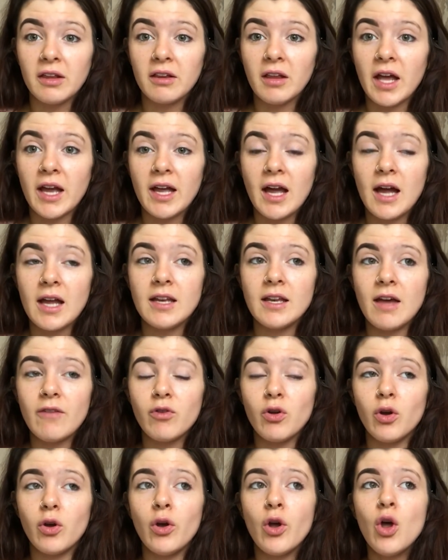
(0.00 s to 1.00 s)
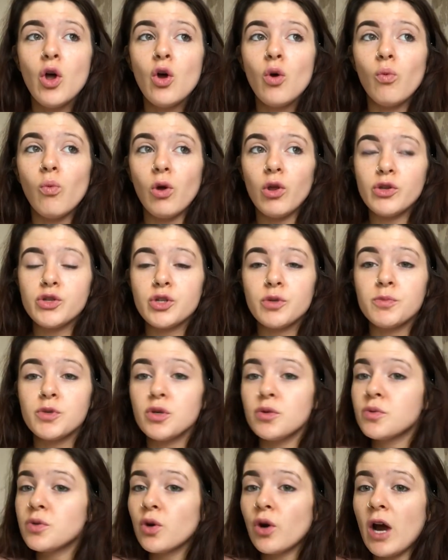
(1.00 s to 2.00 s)
Like, I never once
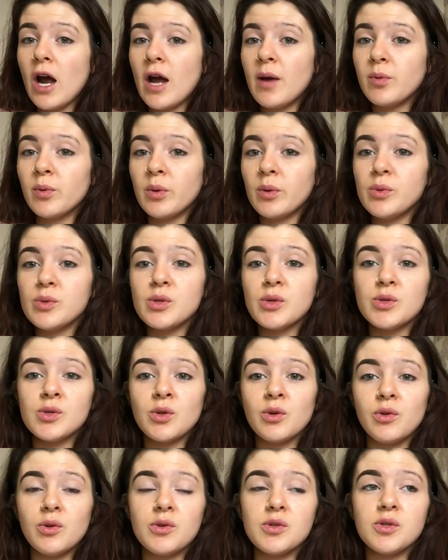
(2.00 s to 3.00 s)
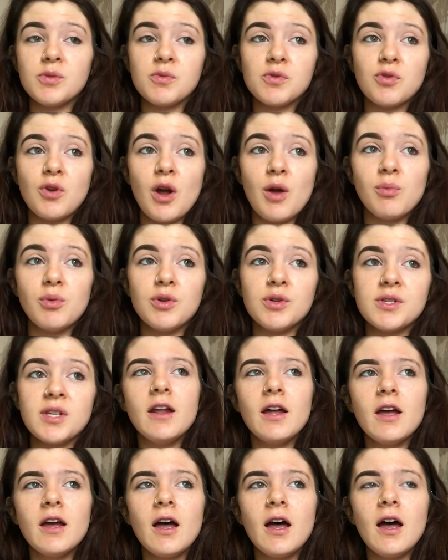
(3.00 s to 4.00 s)
unsubscribed when he was losing all those subscribers.
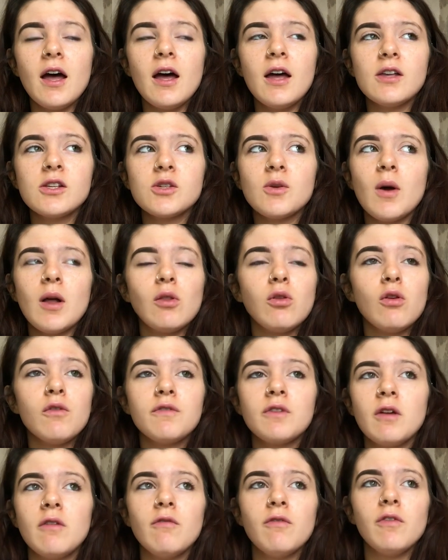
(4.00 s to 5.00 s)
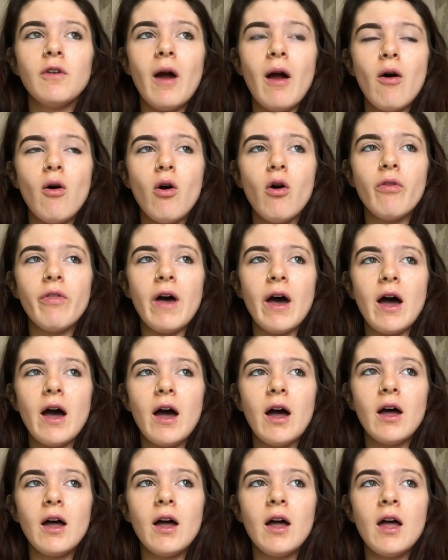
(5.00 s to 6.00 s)
Like, so I loved him throughout all
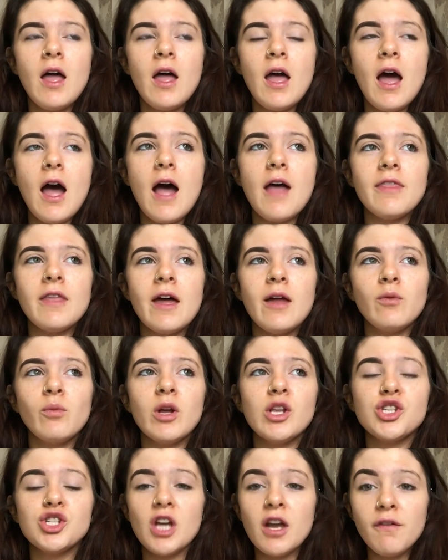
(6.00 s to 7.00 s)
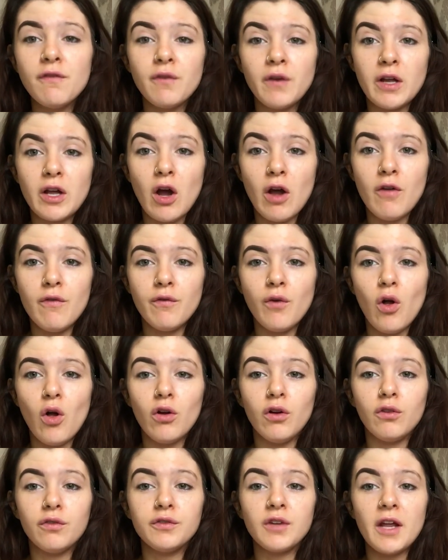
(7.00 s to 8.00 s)
that. And then when Jeffree got
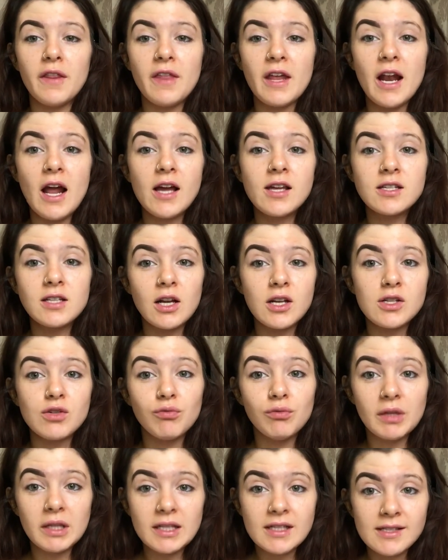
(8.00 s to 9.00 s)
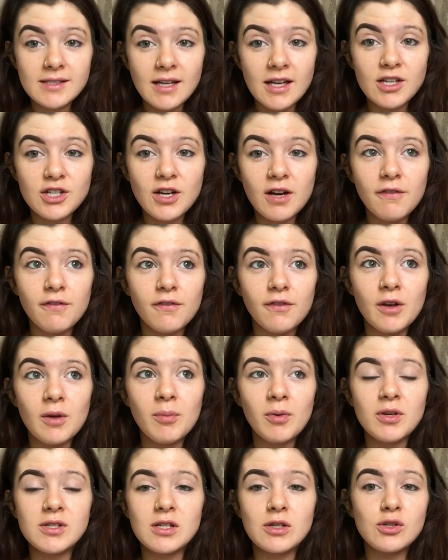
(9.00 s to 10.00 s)
involved, then I started to really dislike Jeffree
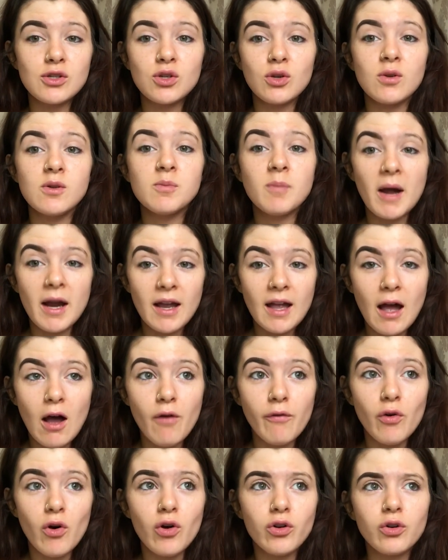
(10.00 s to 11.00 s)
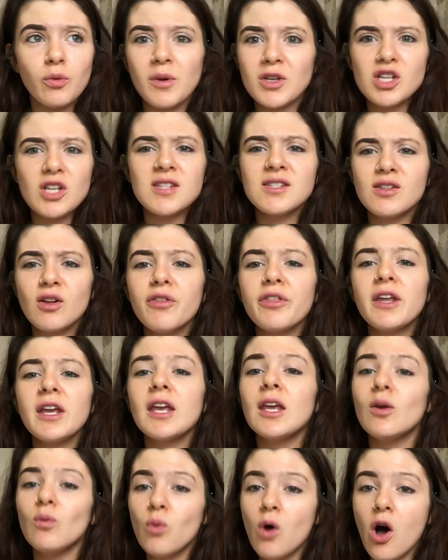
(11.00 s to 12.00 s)
because I just thought he was bang out of order, which I still think
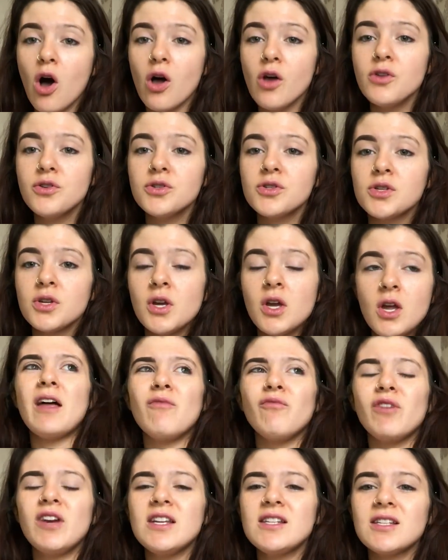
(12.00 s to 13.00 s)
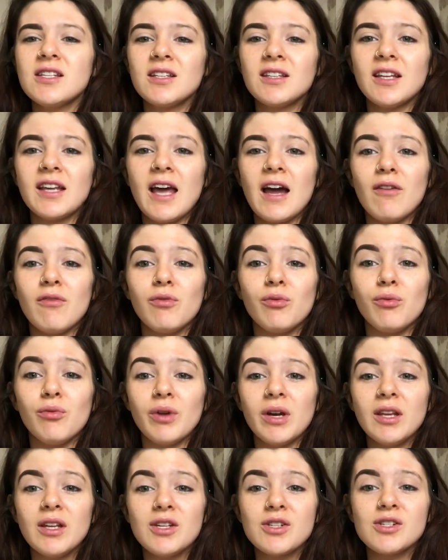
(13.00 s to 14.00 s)
he was. And recently I've
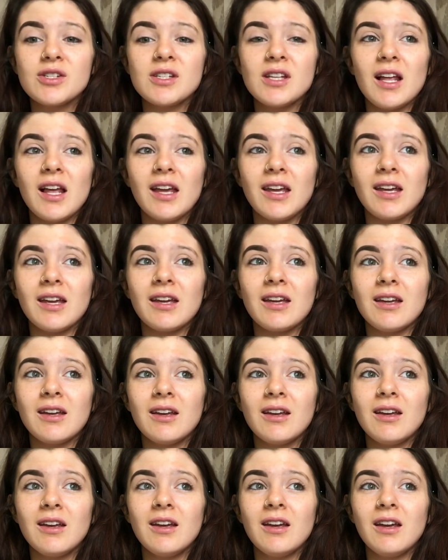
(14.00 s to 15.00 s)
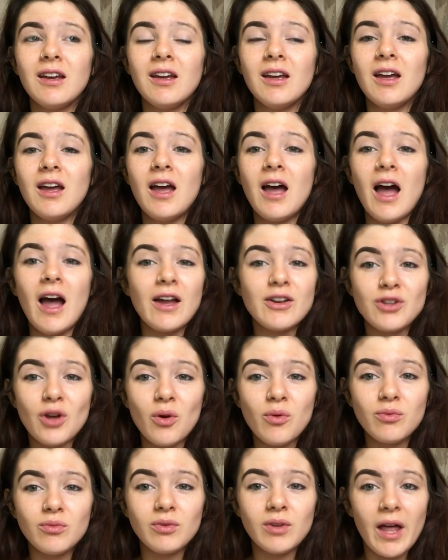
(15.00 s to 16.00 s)
really just, like, I
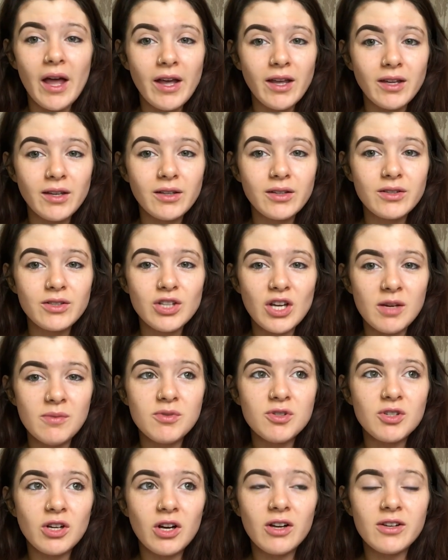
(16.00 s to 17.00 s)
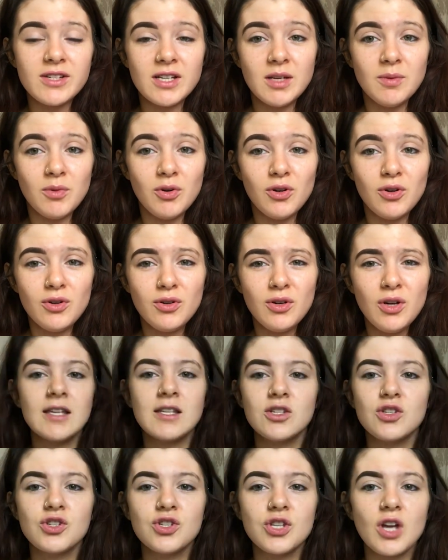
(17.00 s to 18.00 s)
don't like James Charles anymore. He's
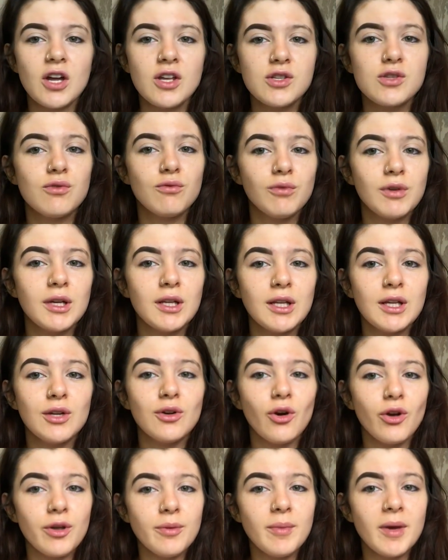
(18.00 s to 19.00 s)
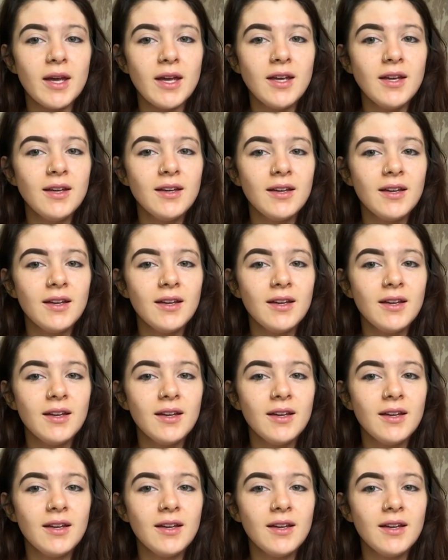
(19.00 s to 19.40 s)
just starting to really annoy me.